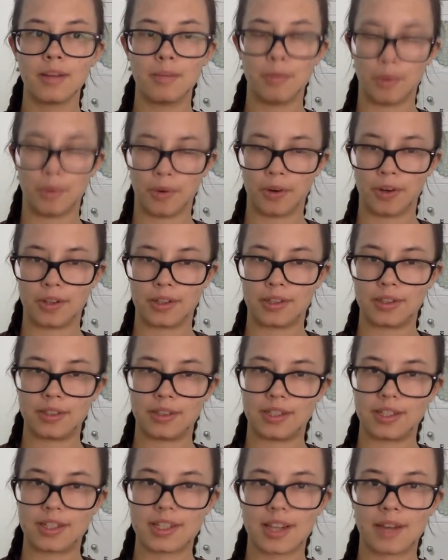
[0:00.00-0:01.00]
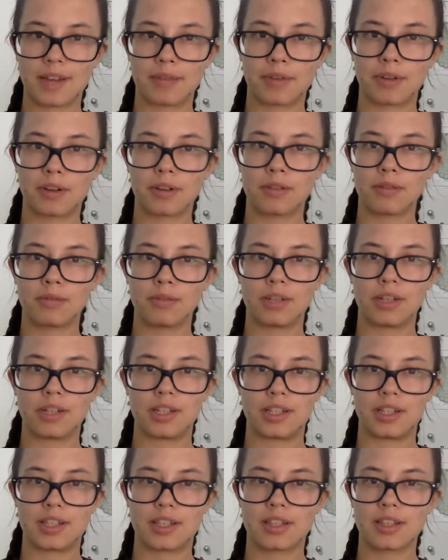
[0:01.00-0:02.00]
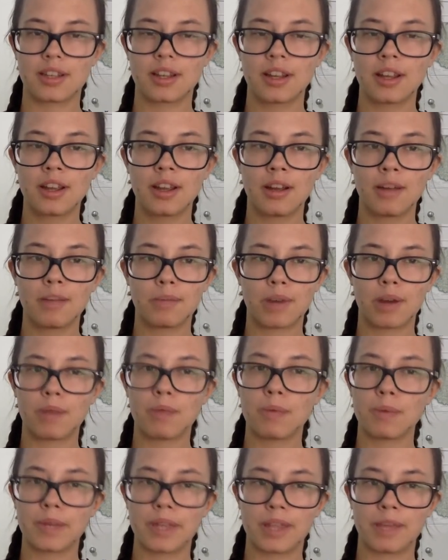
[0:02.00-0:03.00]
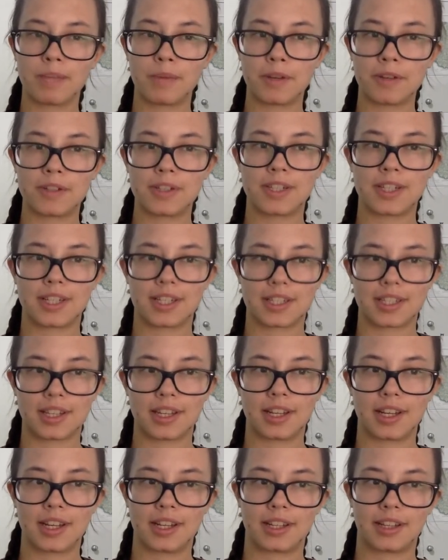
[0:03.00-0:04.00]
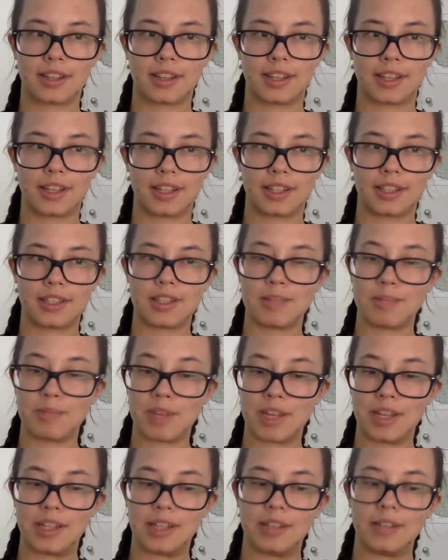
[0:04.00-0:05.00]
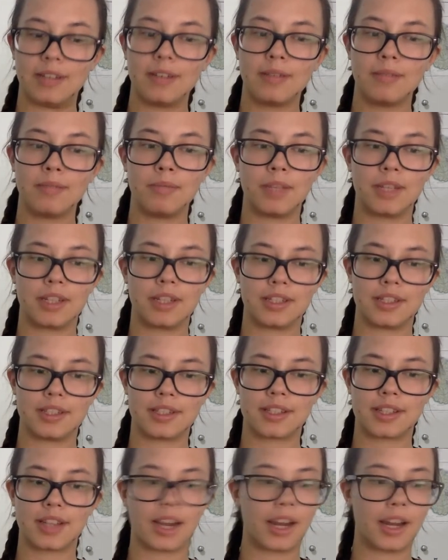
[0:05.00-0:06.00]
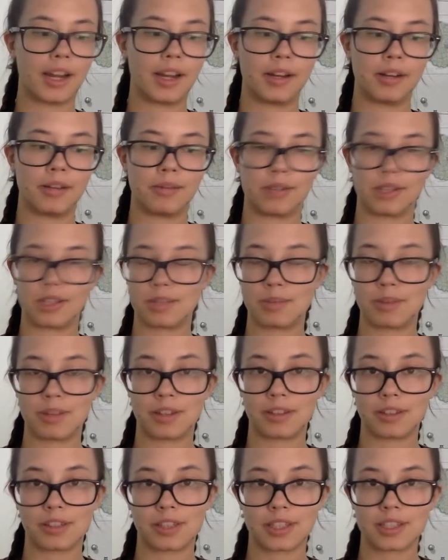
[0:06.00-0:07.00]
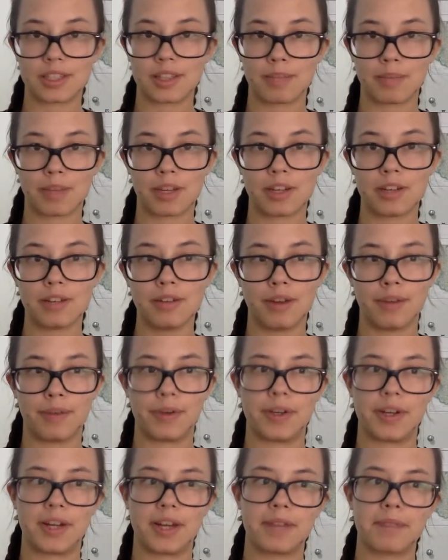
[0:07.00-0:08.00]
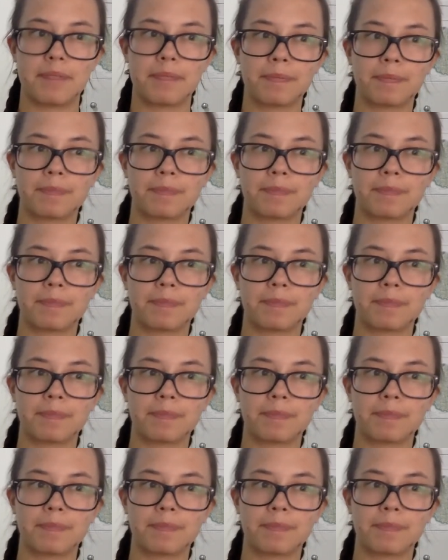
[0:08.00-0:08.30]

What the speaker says: more to discover, which is probably the most exciting thing to me because I want to be learning something new every day.